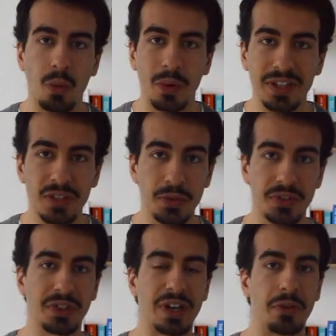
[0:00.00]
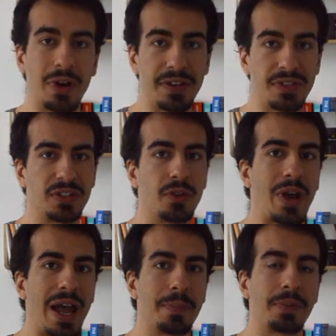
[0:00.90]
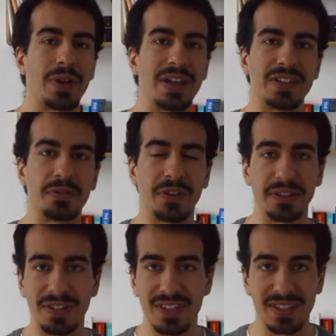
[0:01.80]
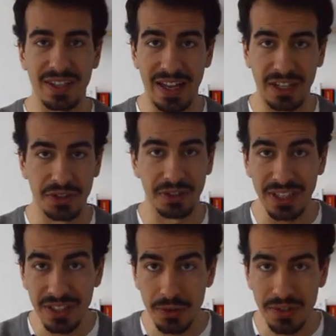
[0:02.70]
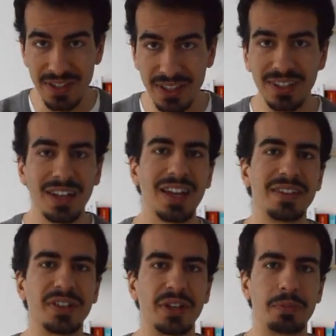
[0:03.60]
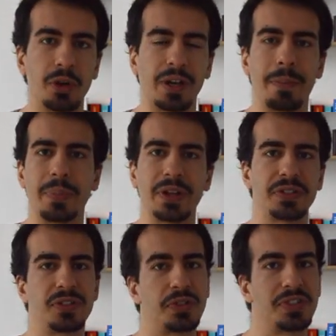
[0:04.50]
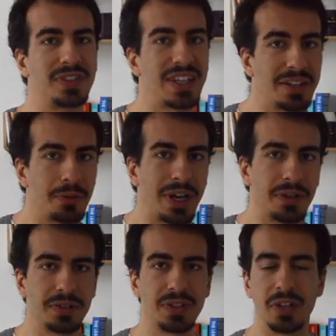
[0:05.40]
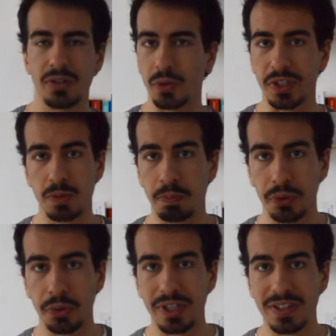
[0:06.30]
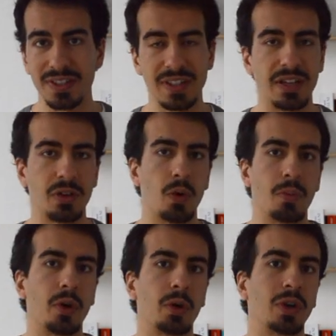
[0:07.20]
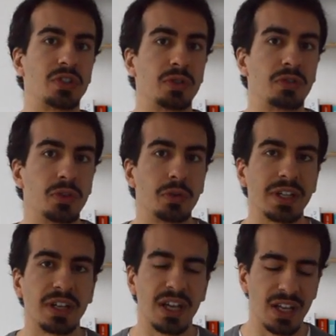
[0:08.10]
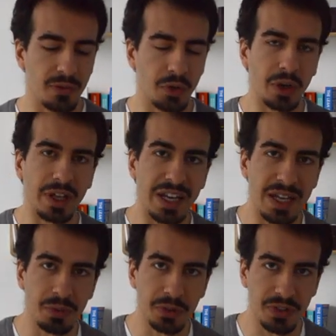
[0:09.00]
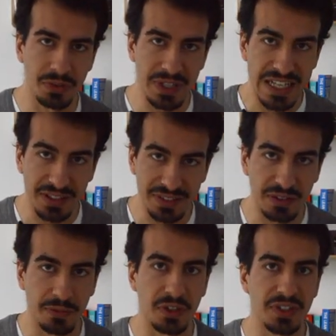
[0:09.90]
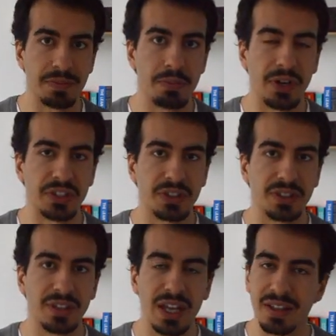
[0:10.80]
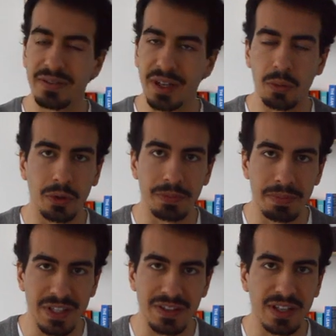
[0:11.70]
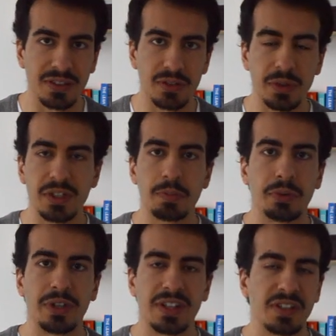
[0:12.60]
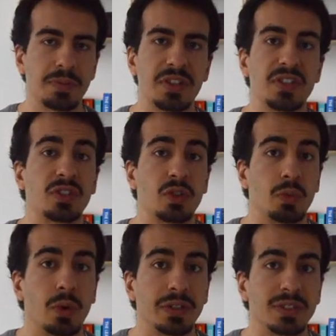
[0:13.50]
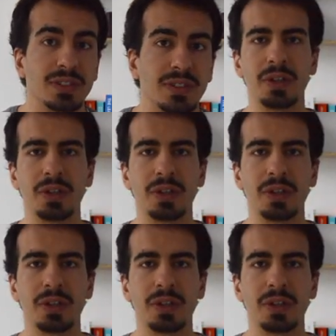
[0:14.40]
When a user arrives in your app and they find the design actually interesting, they're more compelled to stay around, to explore it, and know more what you're doing. If you're not able to nail that first impression, they won't be there to explore it as much as you want.